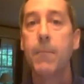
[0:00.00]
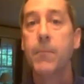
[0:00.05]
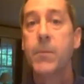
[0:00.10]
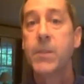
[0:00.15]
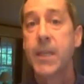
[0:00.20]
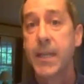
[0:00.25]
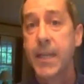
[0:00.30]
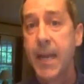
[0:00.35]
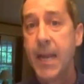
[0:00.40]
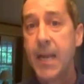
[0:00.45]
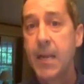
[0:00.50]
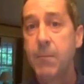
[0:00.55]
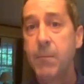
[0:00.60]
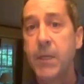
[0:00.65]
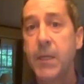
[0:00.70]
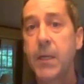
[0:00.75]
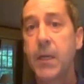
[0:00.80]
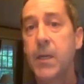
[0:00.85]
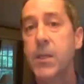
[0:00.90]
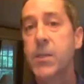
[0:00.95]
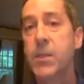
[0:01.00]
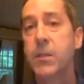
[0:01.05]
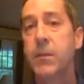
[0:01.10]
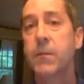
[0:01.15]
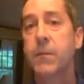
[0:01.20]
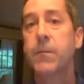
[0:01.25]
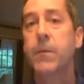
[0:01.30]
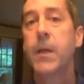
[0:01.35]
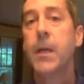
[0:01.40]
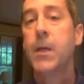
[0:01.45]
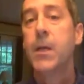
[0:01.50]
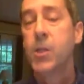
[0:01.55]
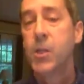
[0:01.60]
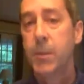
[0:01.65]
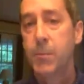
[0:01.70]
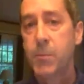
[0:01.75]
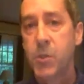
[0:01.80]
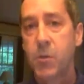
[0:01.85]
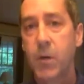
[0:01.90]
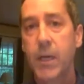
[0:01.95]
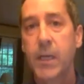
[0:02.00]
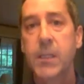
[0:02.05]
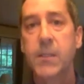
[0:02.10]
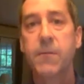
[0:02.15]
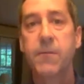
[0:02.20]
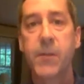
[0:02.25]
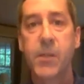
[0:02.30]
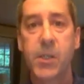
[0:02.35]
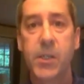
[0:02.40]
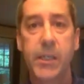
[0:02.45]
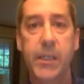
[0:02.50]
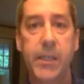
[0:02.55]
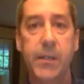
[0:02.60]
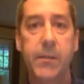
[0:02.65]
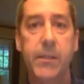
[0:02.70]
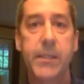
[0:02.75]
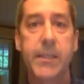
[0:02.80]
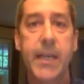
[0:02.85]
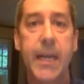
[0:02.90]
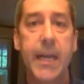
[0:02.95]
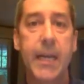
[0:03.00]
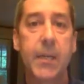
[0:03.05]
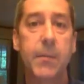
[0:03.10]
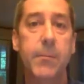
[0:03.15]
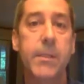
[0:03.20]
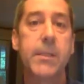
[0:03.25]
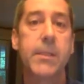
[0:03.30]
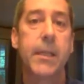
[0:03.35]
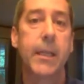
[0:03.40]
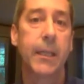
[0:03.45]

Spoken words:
Today, because of ship strikes, fishing gear entanglements,